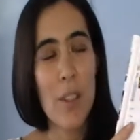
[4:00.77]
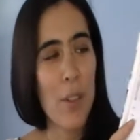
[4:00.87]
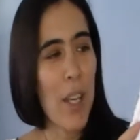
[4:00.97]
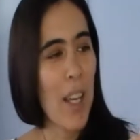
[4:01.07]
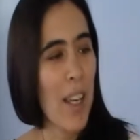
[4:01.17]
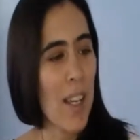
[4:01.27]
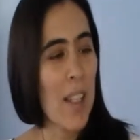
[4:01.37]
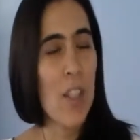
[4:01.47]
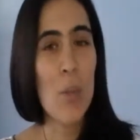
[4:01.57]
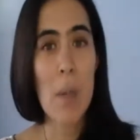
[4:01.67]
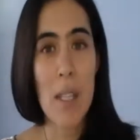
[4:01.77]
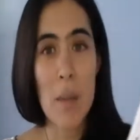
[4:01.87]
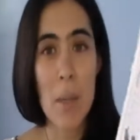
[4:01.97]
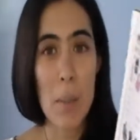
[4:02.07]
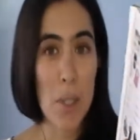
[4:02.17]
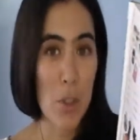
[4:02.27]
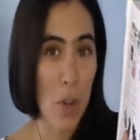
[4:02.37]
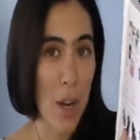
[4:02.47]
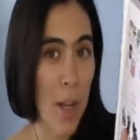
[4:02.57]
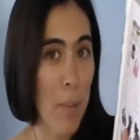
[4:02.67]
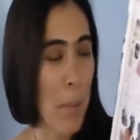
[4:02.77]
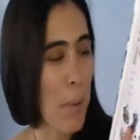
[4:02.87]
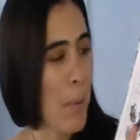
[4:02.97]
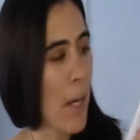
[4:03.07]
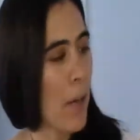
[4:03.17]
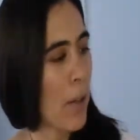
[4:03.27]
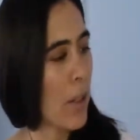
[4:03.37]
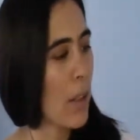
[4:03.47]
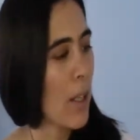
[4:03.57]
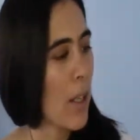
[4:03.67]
Okay, to make the baby dry, baby powder.